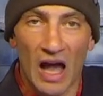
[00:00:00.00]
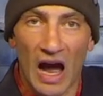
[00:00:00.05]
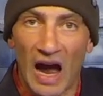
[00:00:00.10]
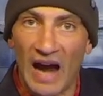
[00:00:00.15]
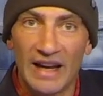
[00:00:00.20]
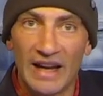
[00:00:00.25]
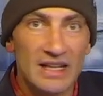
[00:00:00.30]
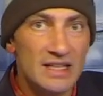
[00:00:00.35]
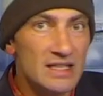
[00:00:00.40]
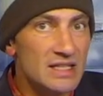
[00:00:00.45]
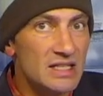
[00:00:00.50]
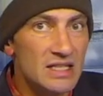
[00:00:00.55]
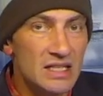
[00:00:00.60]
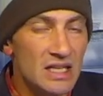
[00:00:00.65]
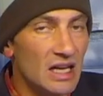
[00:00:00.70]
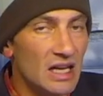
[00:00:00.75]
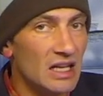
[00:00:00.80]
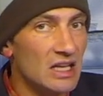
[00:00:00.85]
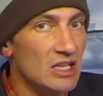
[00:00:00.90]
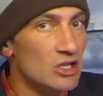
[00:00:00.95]
I didn't
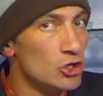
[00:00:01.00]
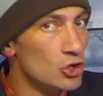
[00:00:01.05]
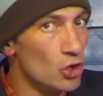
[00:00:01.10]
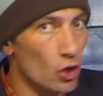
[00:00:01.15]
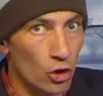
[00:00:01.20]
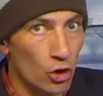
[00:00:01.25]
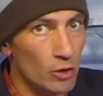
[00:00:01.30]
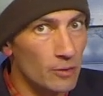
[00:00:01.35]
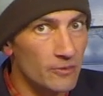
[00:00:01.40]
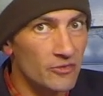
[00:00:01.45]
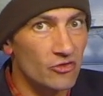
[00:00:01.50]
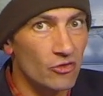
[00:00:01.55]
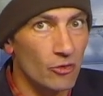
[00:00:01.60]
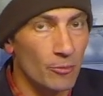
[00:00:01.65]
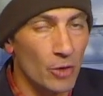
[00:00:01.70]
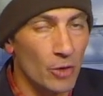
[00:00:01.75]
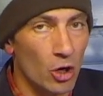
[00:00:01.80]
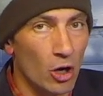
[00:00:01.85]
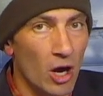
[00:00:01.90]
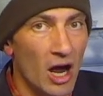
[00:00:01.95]
see any nerves
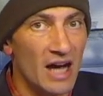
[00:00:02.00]
from her.